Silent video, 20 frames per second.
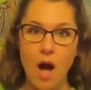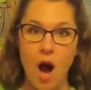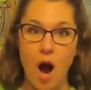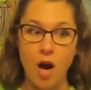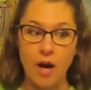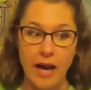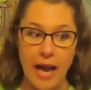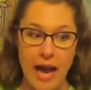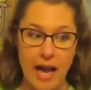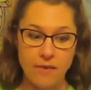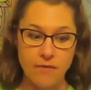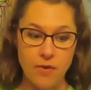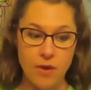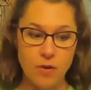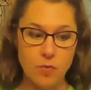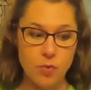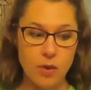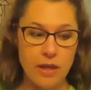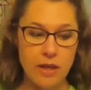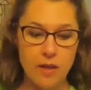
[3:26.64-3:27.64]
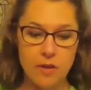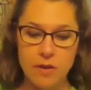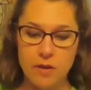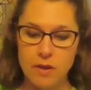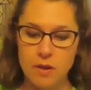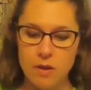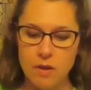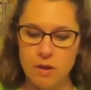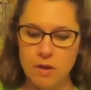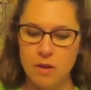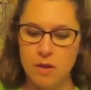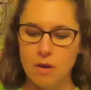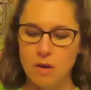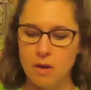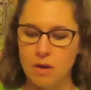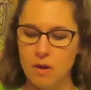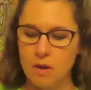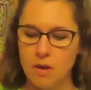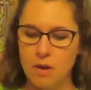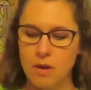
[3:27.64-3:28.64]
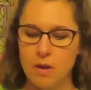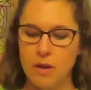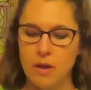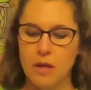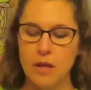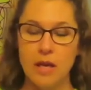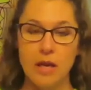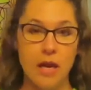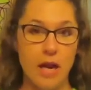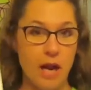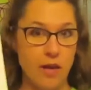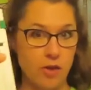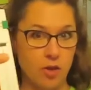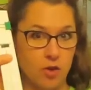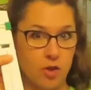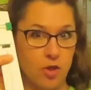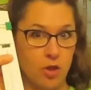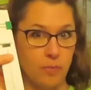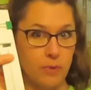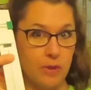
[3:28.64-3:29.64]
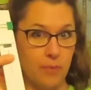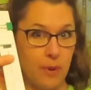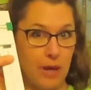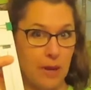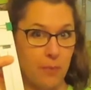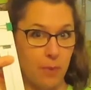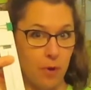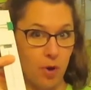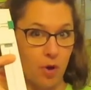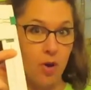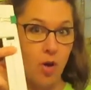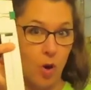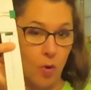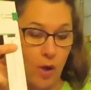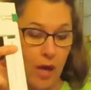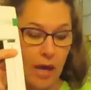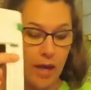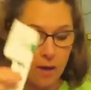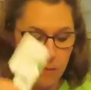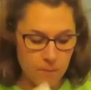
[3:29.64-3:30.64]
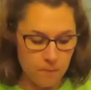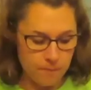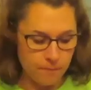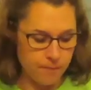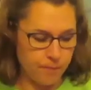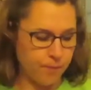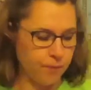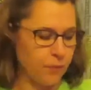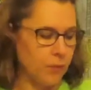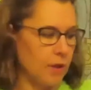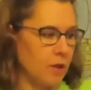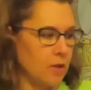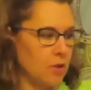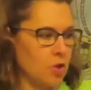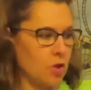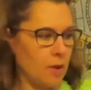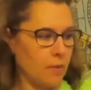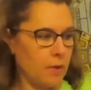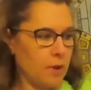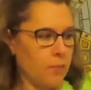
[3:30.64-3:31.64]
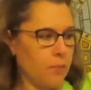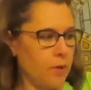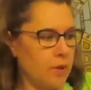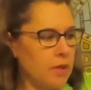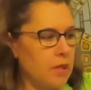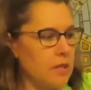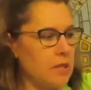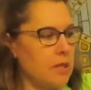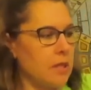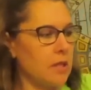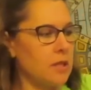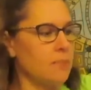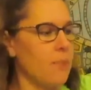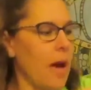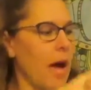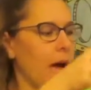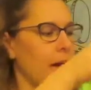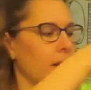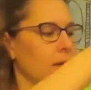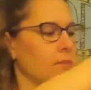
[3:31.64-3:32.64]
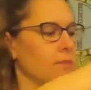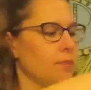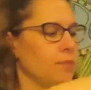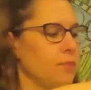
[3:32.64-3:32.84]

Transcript: our advent wreath and our strips of paper, okay? So I'm gonna put these things back.